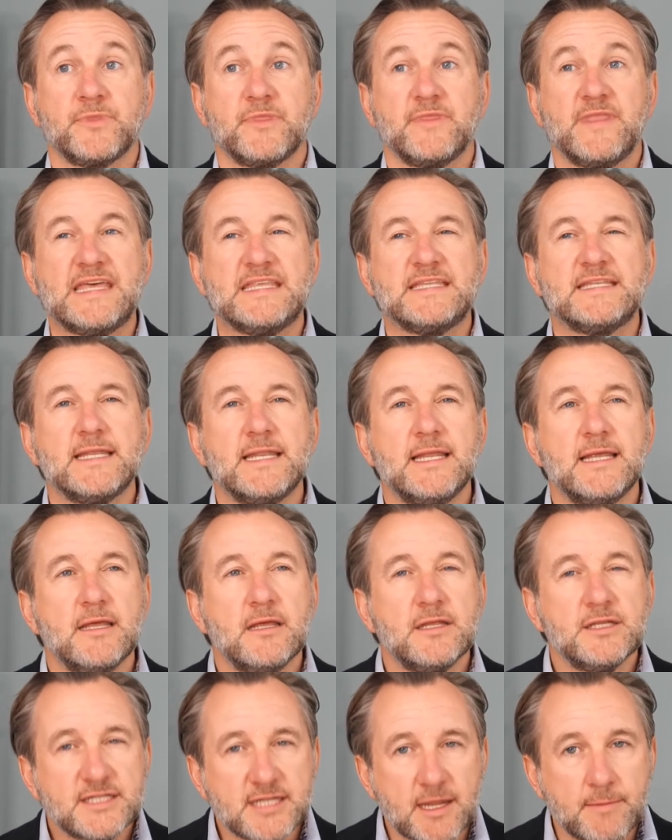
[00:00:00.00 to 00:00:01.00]
There's
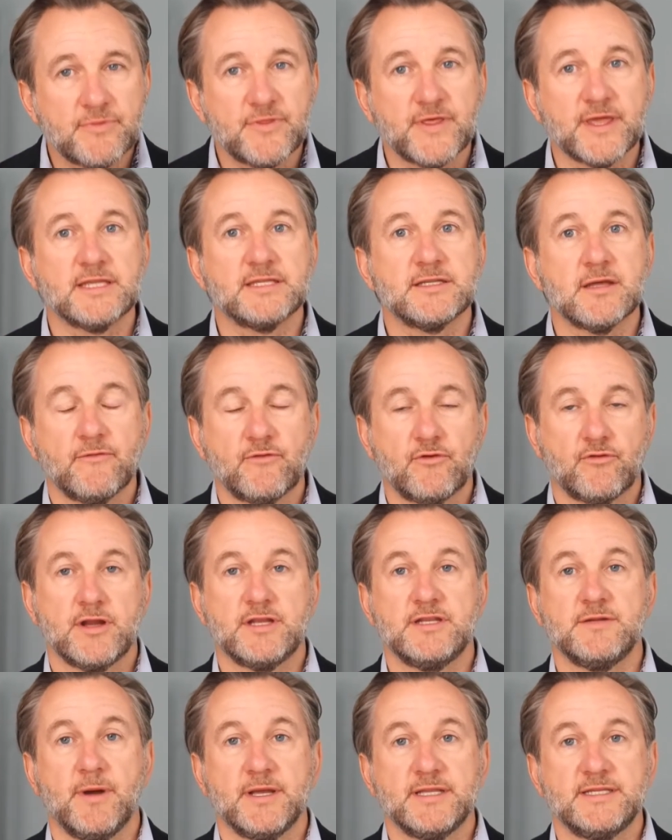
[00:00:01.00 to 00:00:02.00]
some things that I've
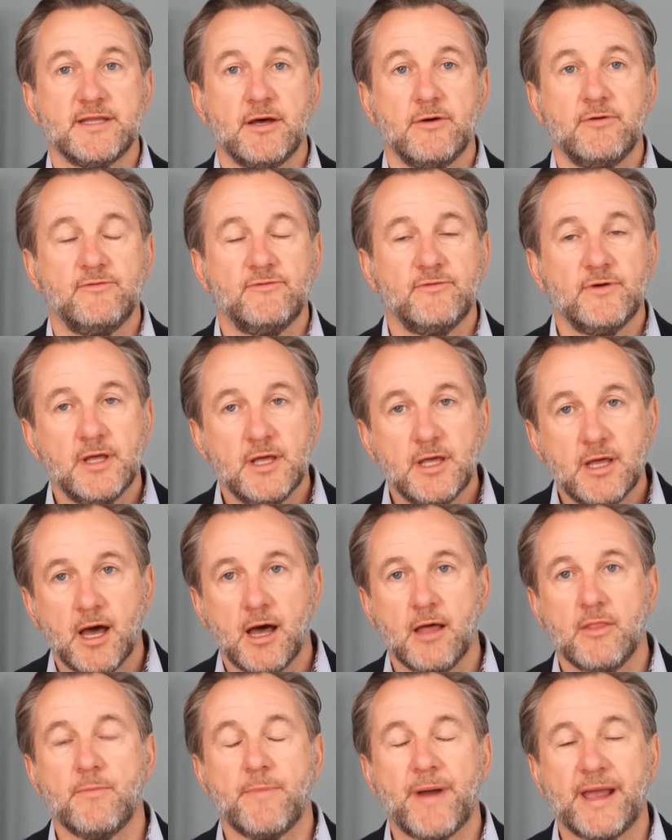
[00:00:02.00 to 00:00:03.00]
created myself.
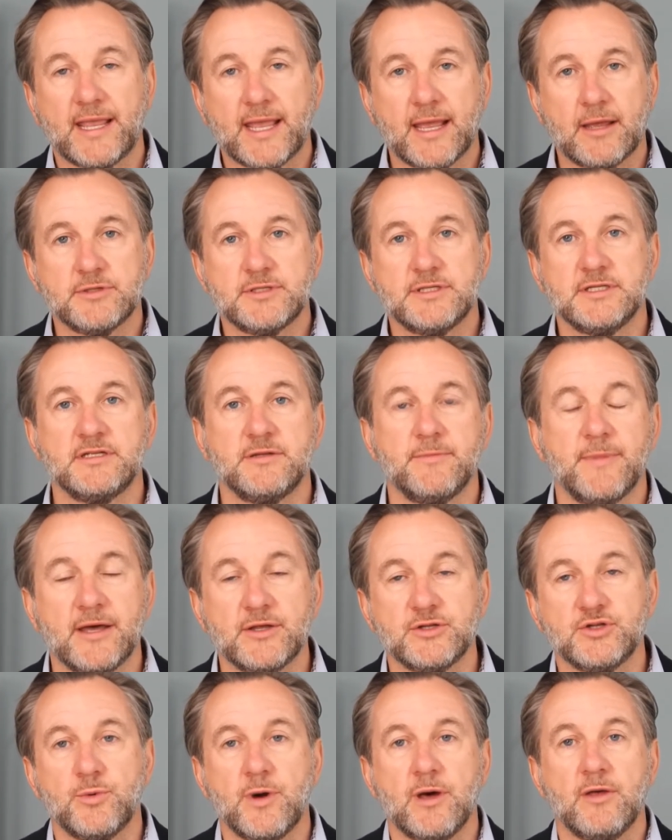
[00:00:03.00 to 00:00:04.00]
The bank account system,
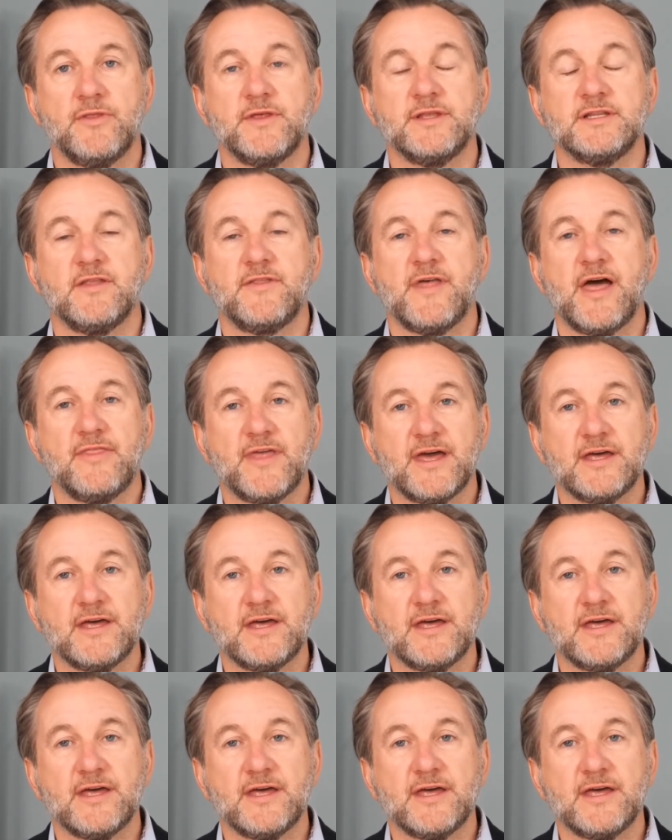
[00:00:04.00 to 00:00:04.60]
House of Wealth, things like that.